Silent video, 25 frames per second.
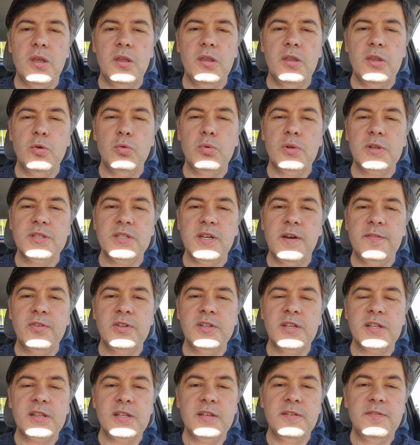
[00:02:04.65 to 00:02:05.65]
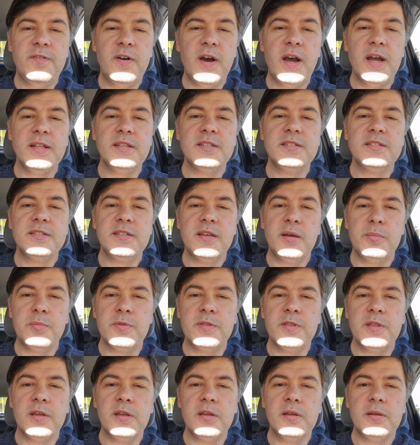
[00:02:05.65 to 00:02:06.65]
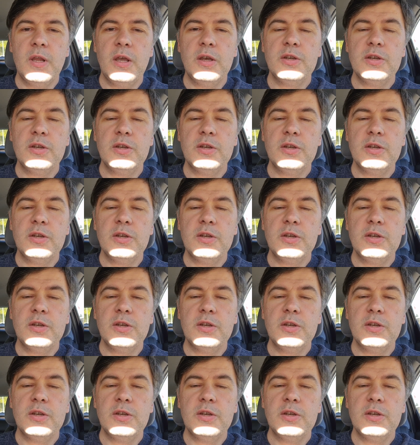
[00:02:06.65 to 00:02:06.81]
you will definitely find something.